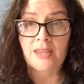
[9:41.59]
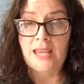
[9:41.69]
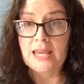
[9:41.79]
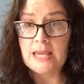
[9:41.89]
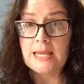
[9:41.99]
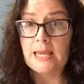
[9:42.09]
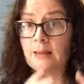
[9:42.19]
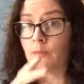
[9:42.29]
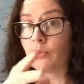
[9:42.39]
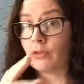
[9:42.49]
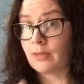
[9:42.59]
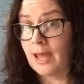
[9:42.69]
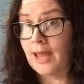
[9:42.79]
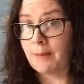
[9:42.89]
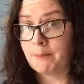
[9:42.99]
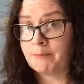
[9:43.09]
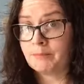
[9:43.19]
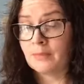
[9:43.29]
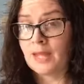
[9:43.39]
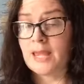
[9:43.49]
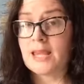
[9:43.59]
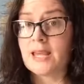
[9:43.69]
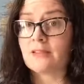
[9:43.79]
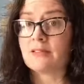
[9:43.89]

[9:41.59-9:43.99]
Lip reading: He came to them. He,